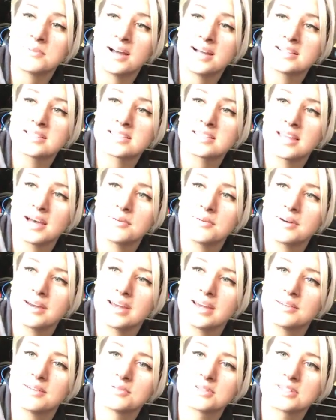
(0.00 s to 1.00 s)
on mine, so that
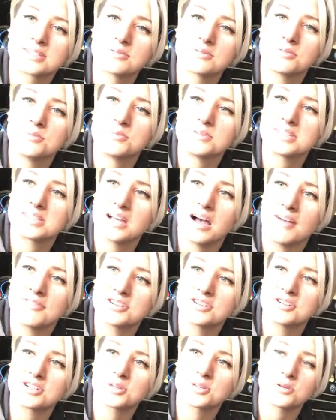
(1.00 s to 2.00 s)
way it would be
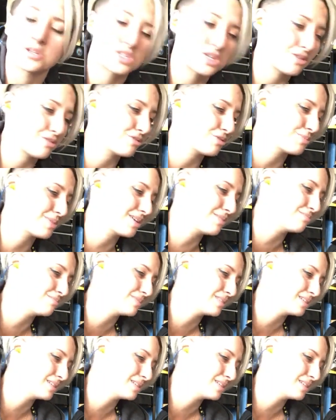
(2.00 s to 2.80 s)
softer, swishier for me.